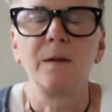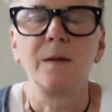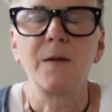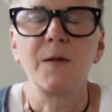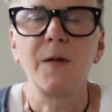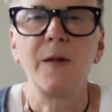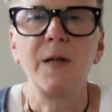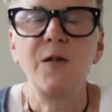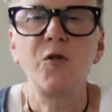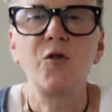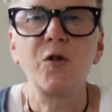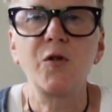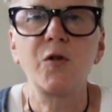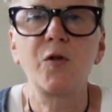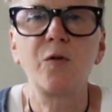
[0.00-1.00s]
So these are
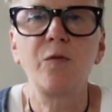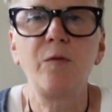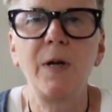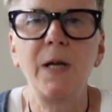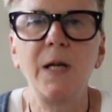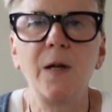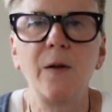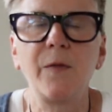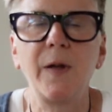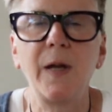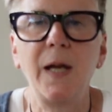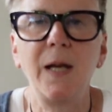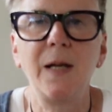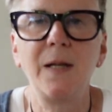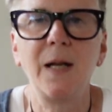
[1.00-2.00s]
just 3 of the
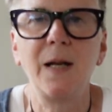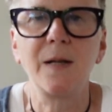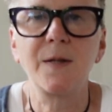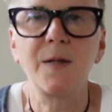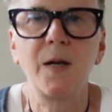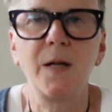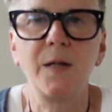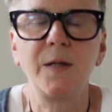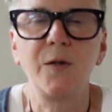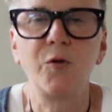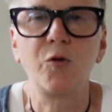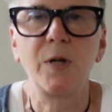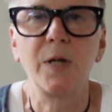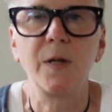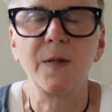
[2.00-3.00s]
hidden anxiety
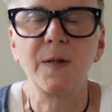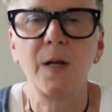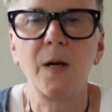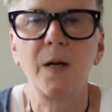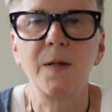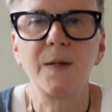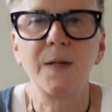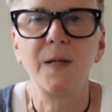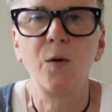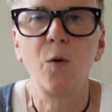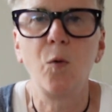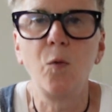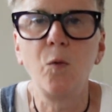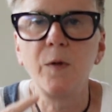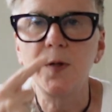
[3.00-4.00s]
triggers that I see
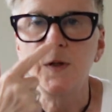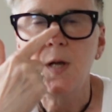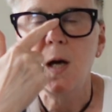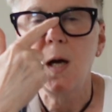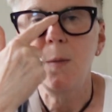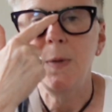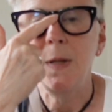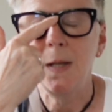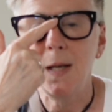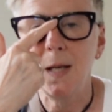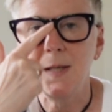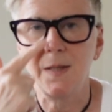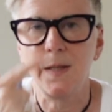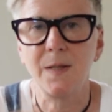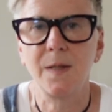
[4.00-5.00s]
all the time in the
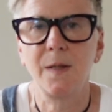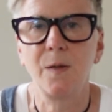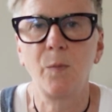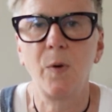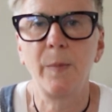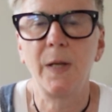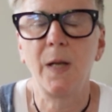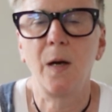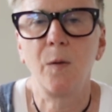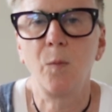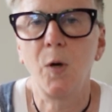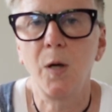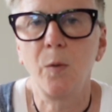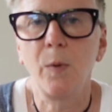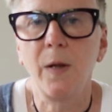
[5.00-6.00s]
ladies and the women that I
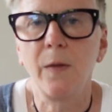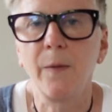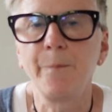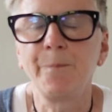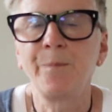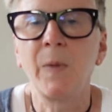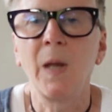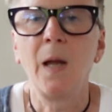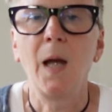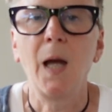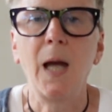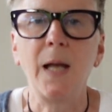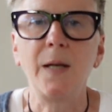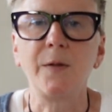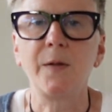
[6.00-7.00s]
work with.
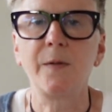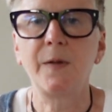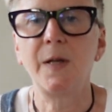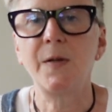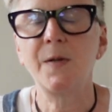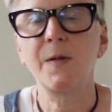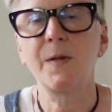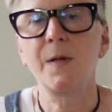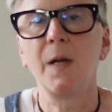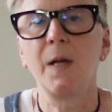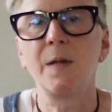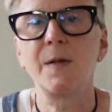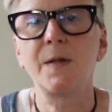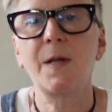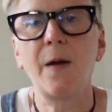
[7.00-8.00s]
And this
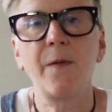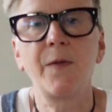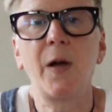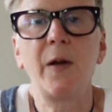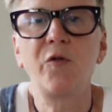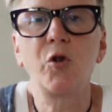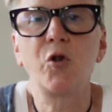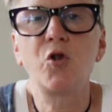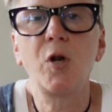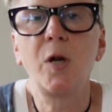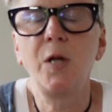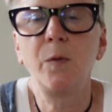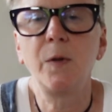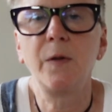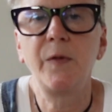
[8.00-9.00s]
stuff that I've just
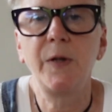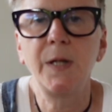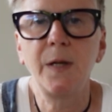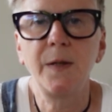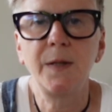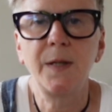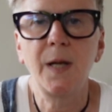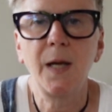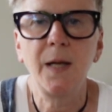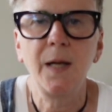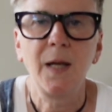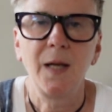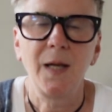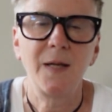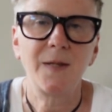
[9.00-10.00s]
shown you on the video today
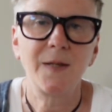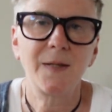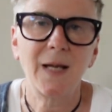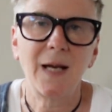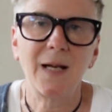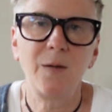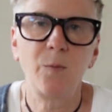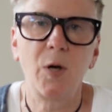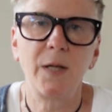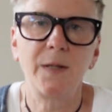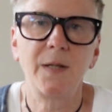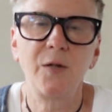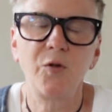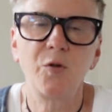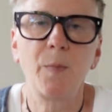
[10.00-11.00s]
is exactly what I
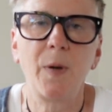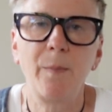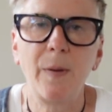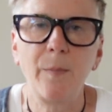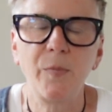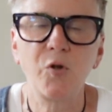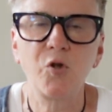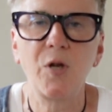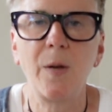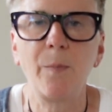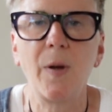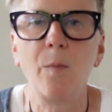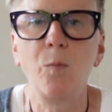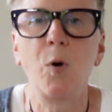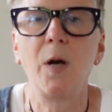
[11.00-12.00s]
teach in my membership
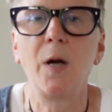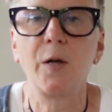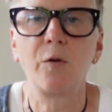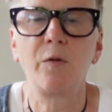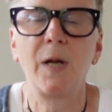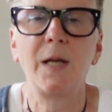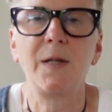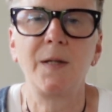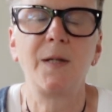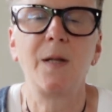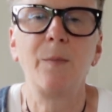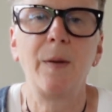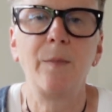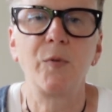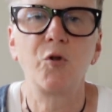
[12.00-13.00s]
and why I created the
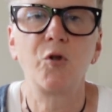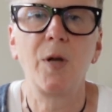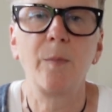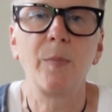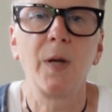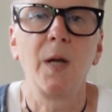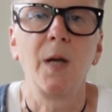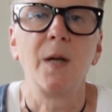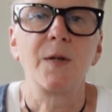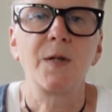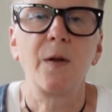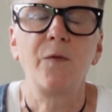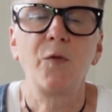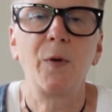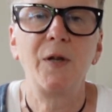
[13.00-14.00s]
membership.
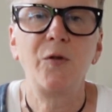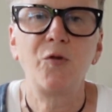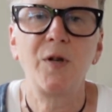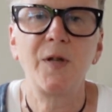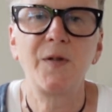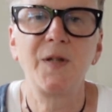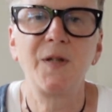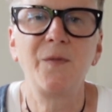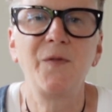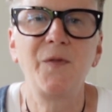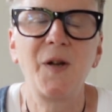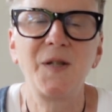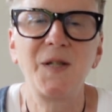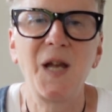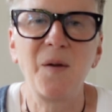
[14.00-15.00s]
So if you're interested in
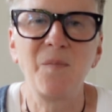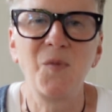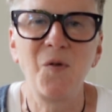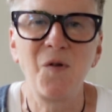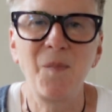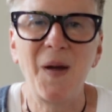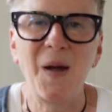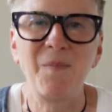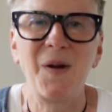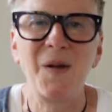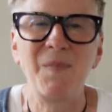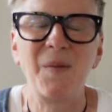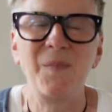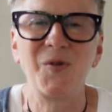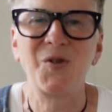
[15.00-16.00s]
finding out more about my
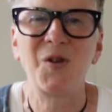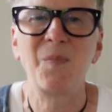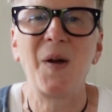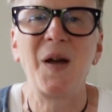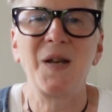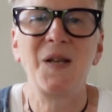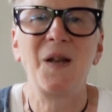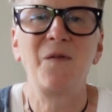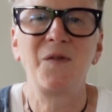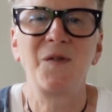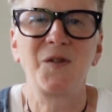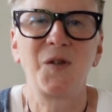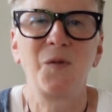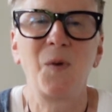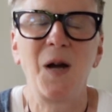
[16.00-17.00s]
membership, I'd
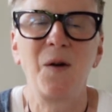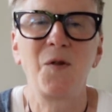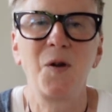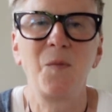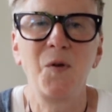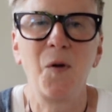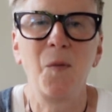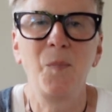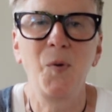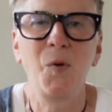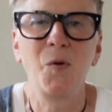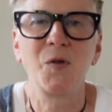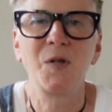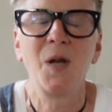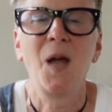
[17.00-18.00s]
love to welcome you on
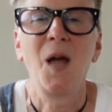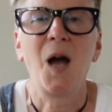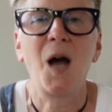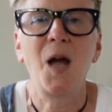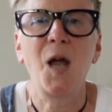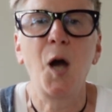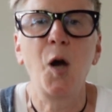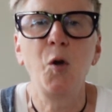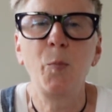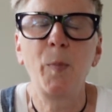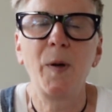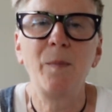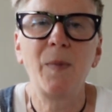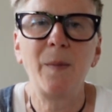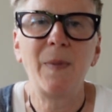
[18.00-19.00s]
board. I
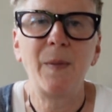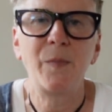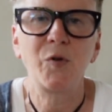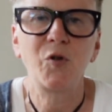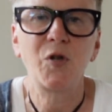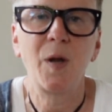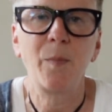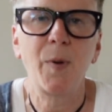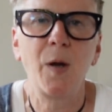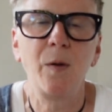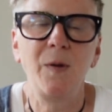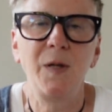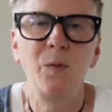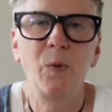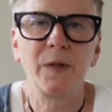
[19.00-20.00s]
open my membership
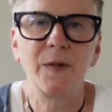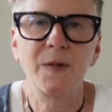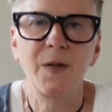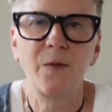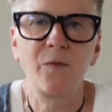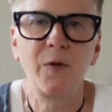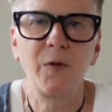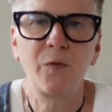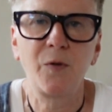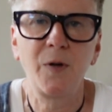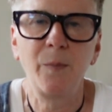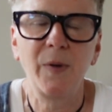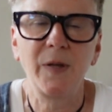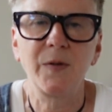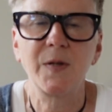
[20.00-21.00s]
only once every
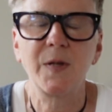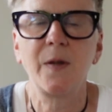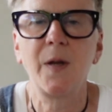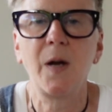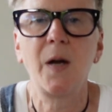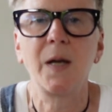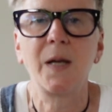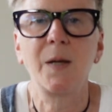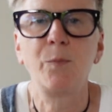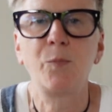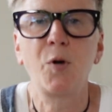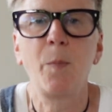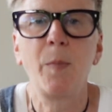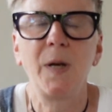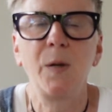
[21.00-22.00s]
3 months so that I can
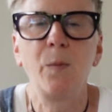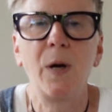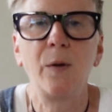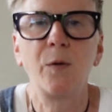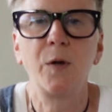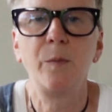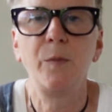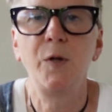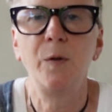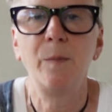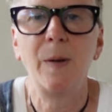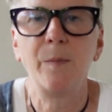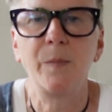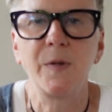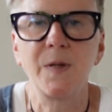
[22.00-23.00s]
properly welcome new
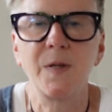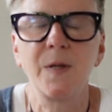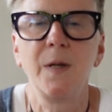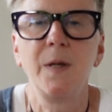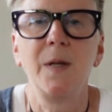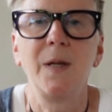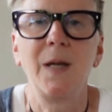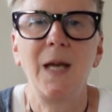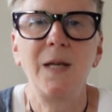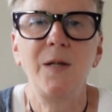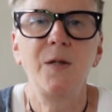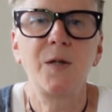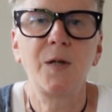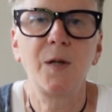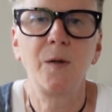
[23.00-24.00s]
members
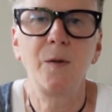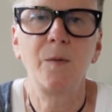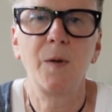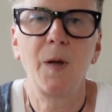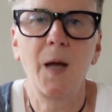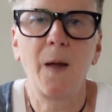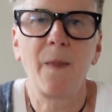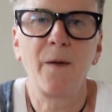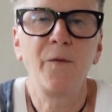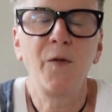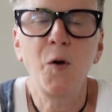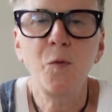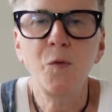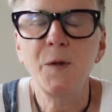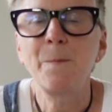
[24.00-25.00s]
into the
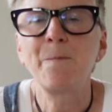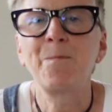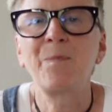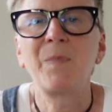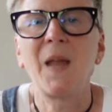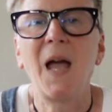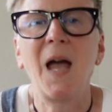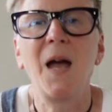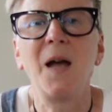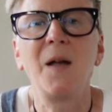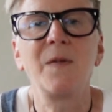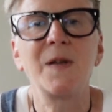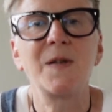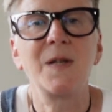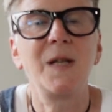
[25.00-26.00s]
fold.
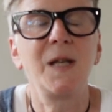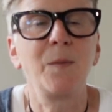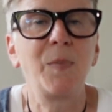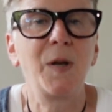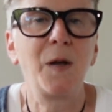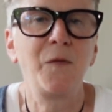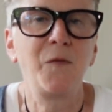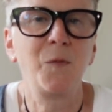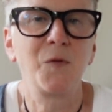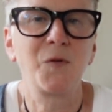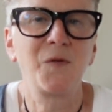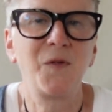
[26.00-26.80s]
There's a link below if you want to